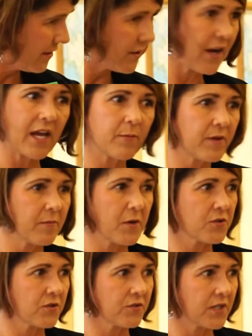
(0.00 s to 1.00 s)
there had to be
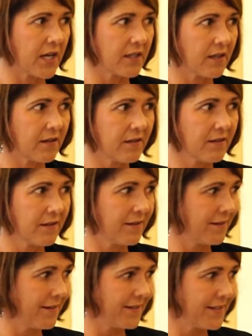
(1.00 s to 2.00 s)
emotional tag there south
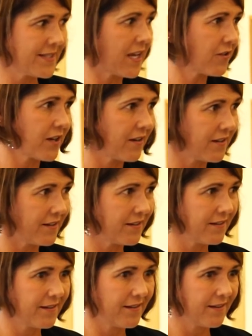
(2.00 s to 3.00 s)
carolina south carolina
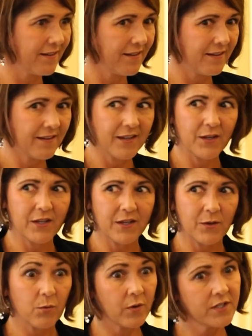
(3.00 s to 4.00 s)

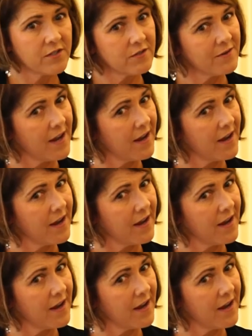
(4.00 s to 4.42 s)
what did you